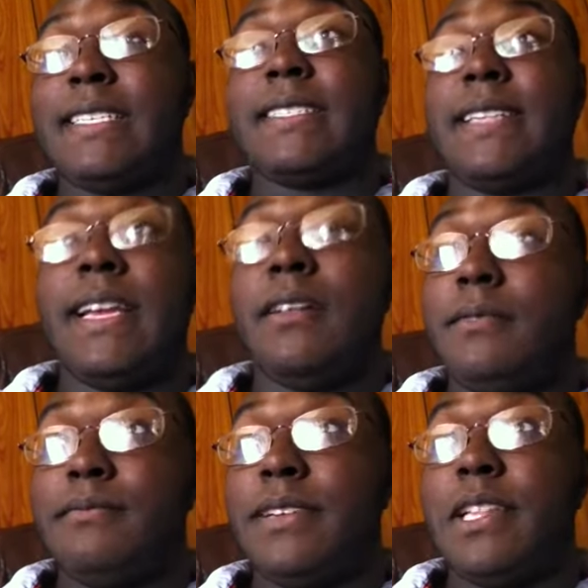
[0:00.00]
Just tell
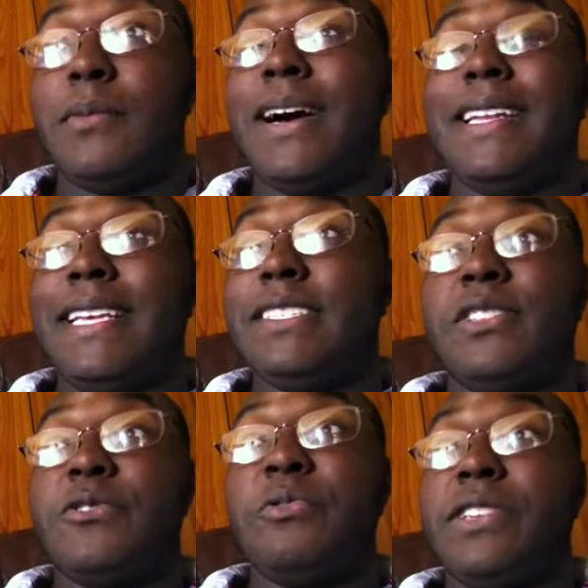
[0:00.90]
him, tell everybody he's
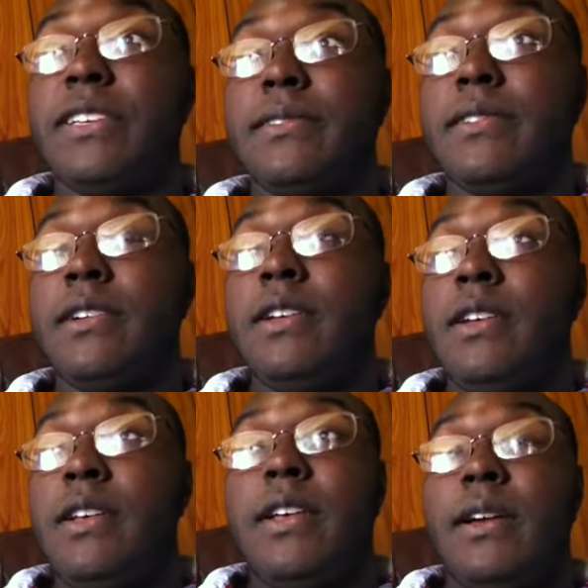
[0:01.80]
the true killer
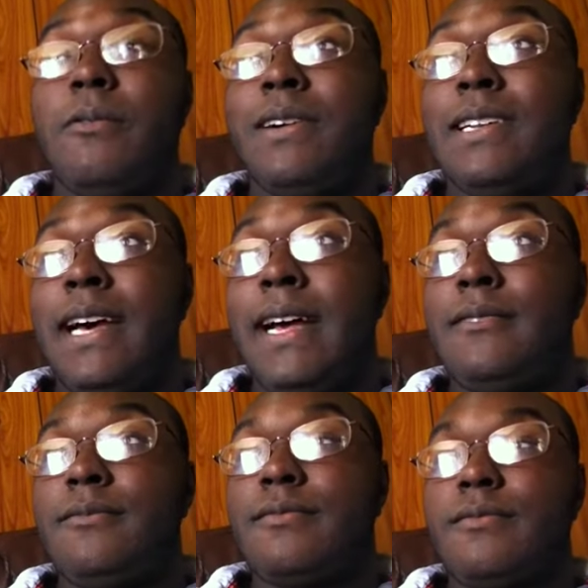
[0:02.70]
and whatnot.